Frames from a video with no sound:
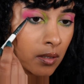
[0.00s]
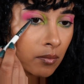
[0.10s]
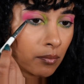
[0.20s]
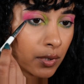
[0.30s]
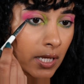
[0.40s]

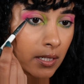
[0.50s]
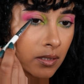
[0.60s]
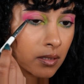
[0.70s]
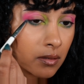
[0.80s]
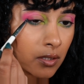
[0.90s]

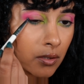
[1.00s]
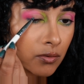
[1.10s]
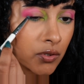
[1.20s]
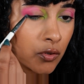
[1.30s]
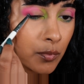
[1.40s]
blend, you know,
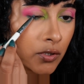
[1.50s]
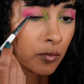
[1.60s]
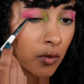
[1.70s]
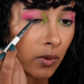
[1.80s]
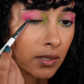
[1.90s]
super,
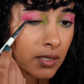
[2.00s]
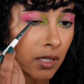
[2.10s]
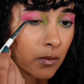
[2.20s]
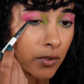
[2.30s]
super well together.